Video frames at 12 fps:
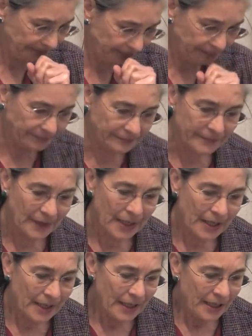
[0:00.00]

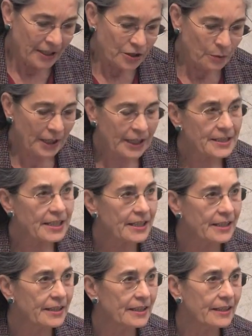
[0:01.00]

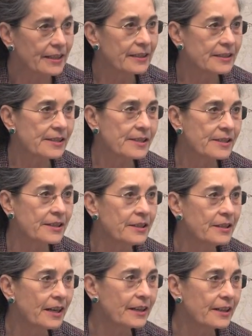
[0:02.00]
2010 is the
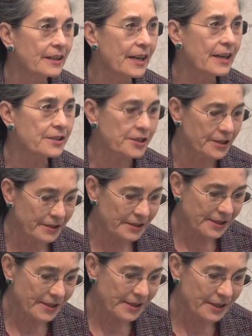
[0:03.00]
United
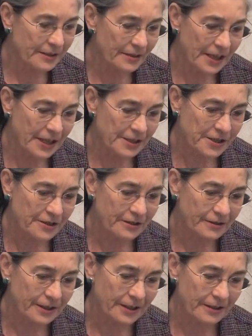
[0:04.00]
Nations
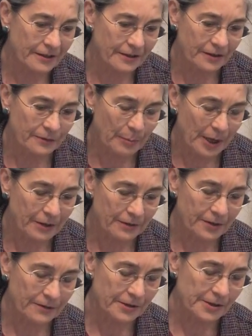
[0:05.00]
International Year of
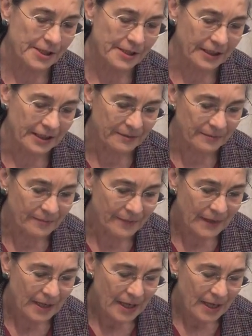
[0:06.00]
Biodiversity.
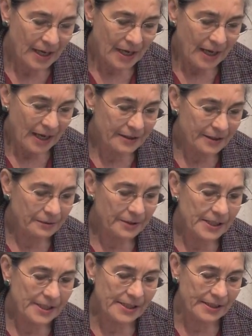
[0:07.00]
At the
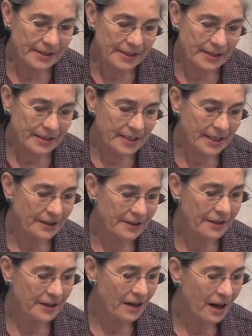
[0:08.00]
recent
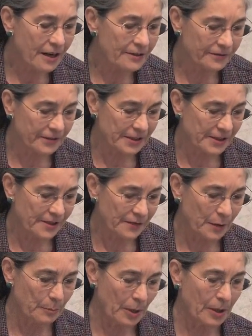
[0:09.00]
10th conference of
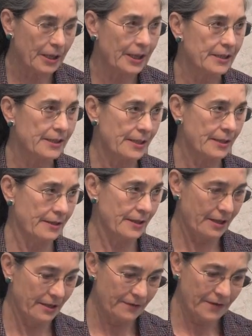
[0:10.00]
the parties to the
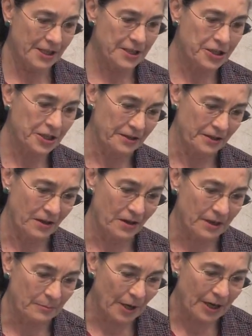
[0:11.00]
Convention
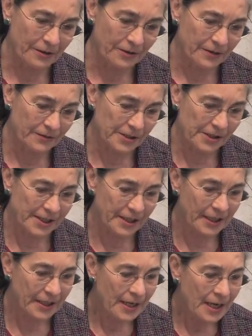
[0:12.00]
on
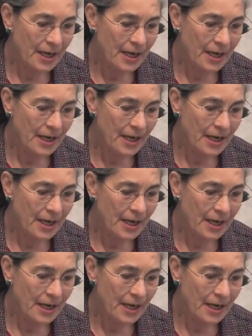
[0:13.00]
Biodiversity,